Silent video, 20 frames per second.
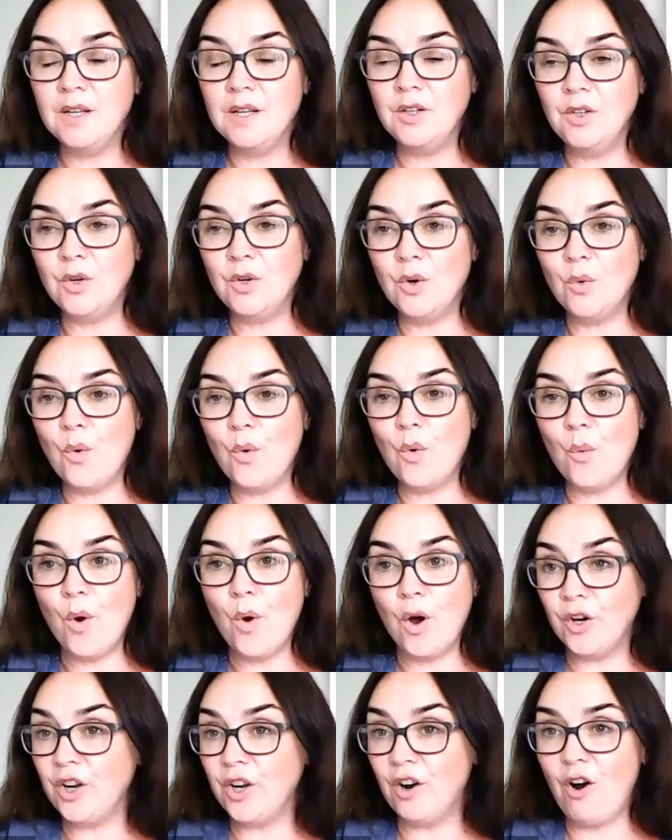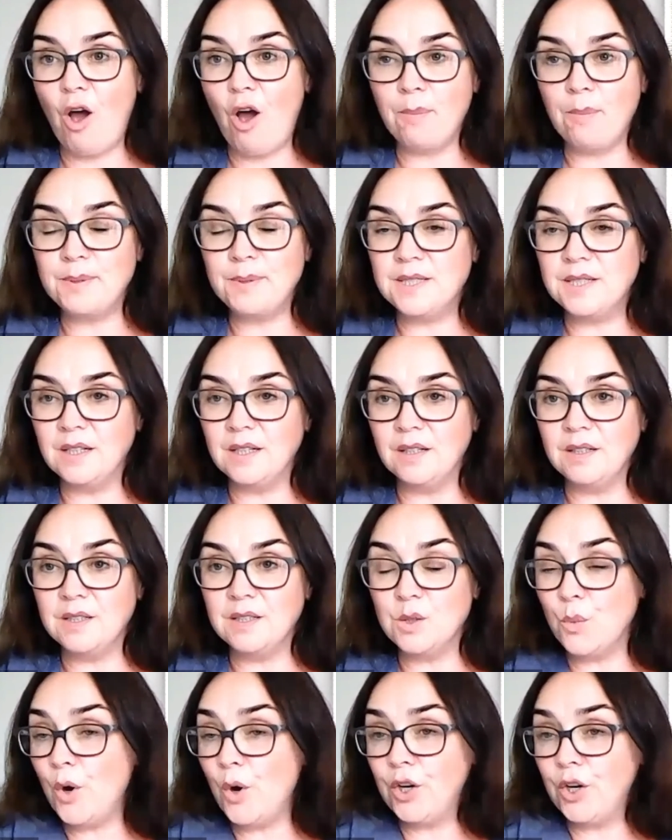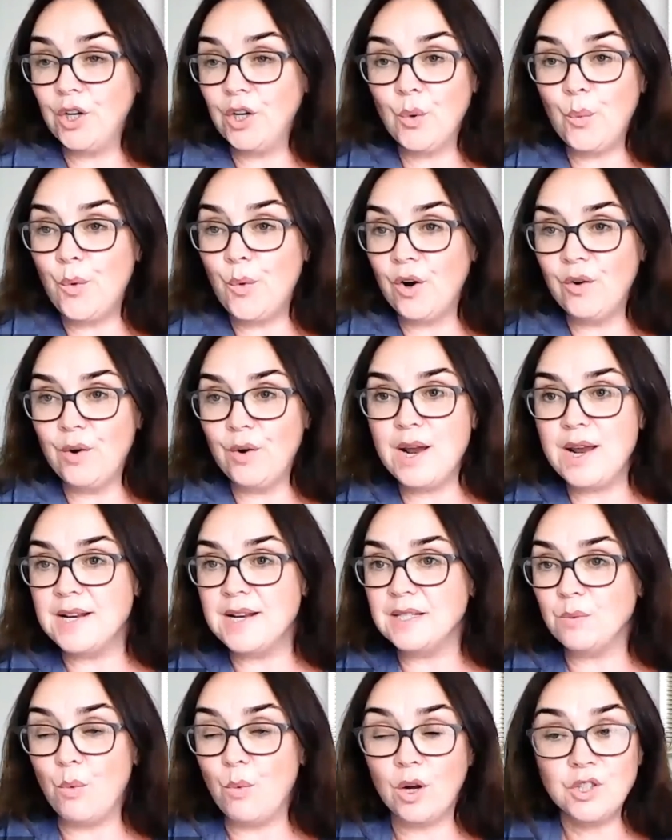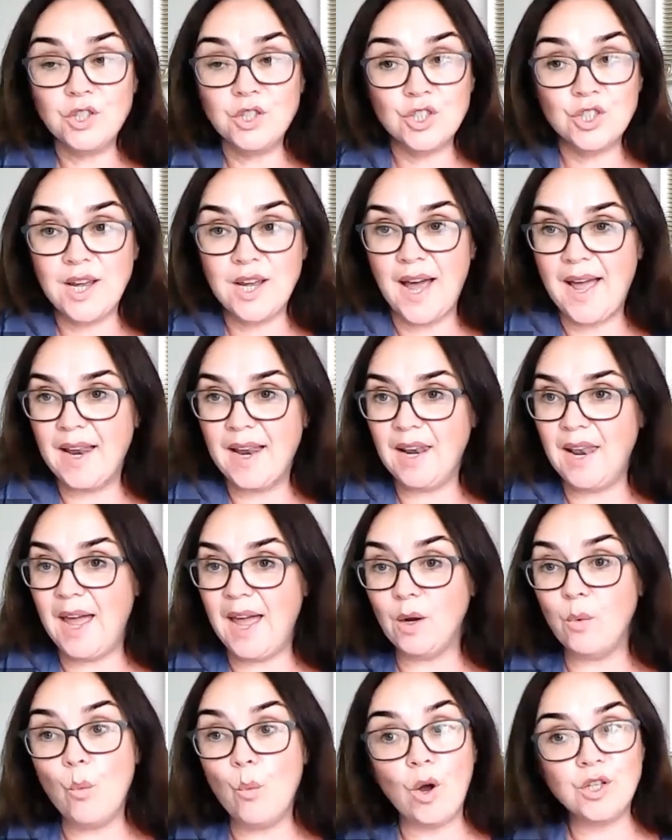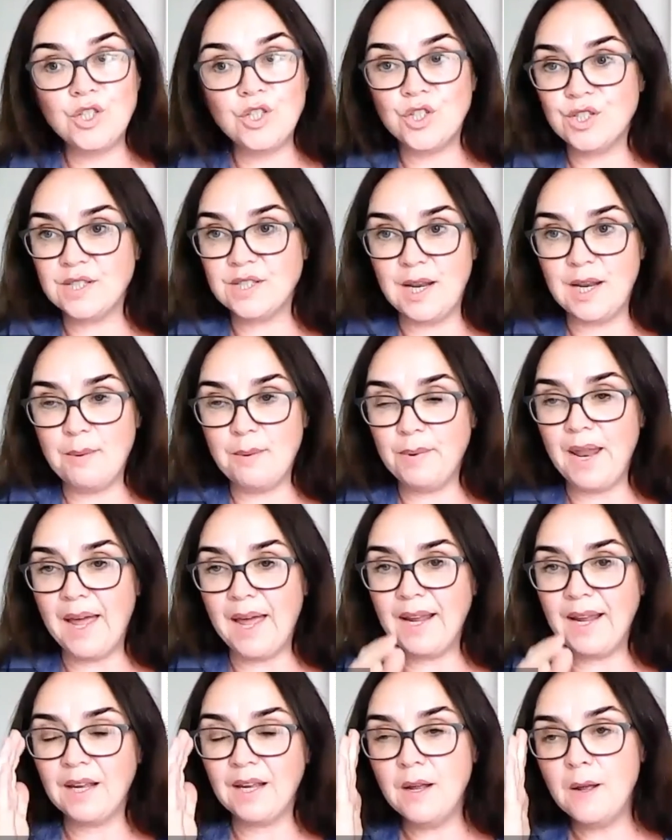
You know, what are your obstacles? What are your worries? What's your diet like? What's your sleep like?